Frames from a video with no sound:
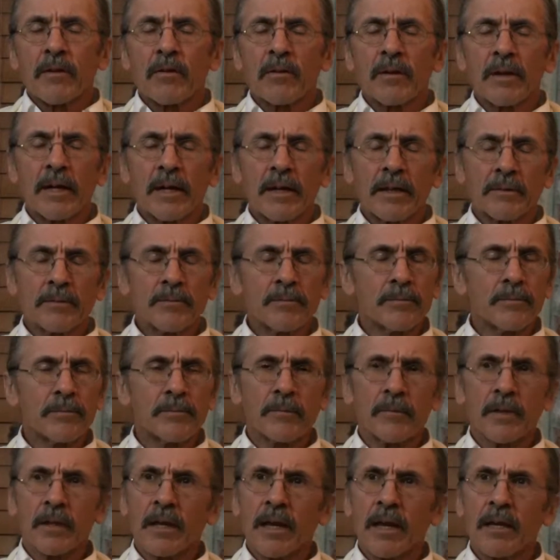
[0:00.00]
Okay.
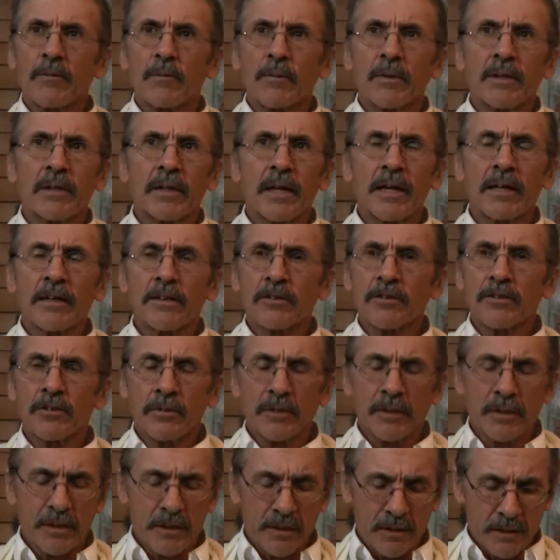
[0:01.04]
And with that
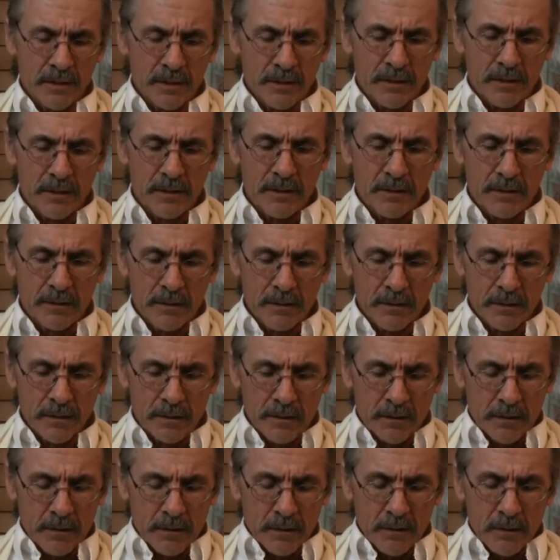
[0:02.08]
assurance,
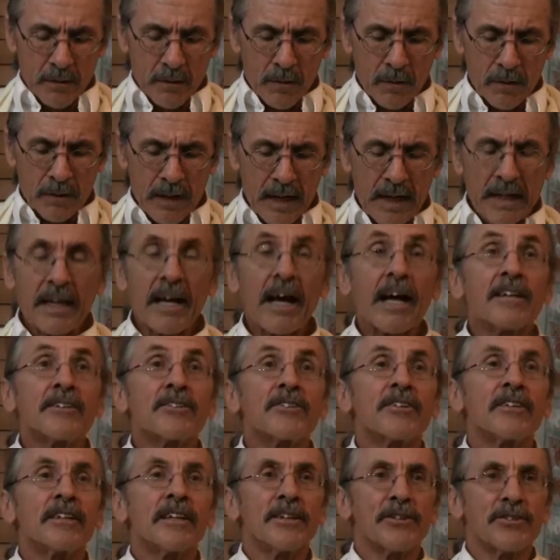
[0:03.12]
or that
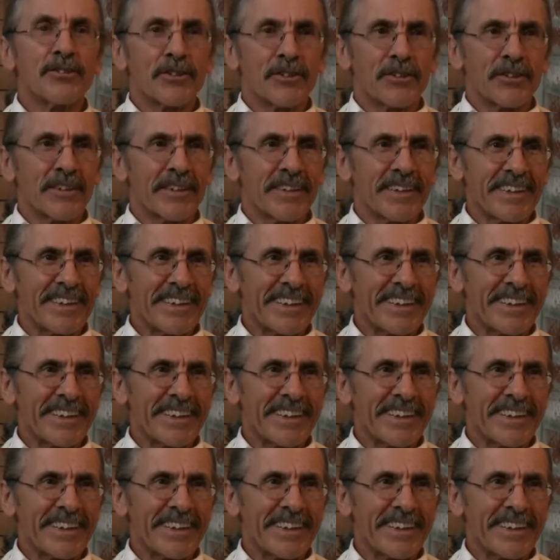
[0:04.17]
consolation,